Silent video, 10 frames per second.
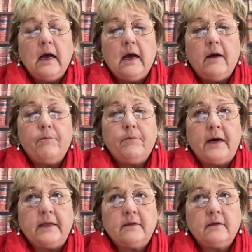
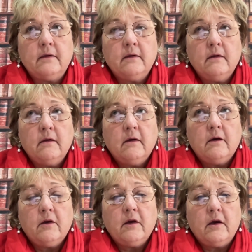But
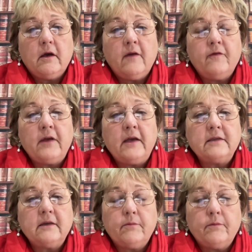if there is
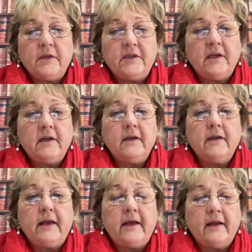a material
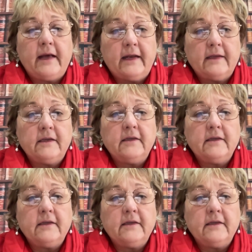irregularity,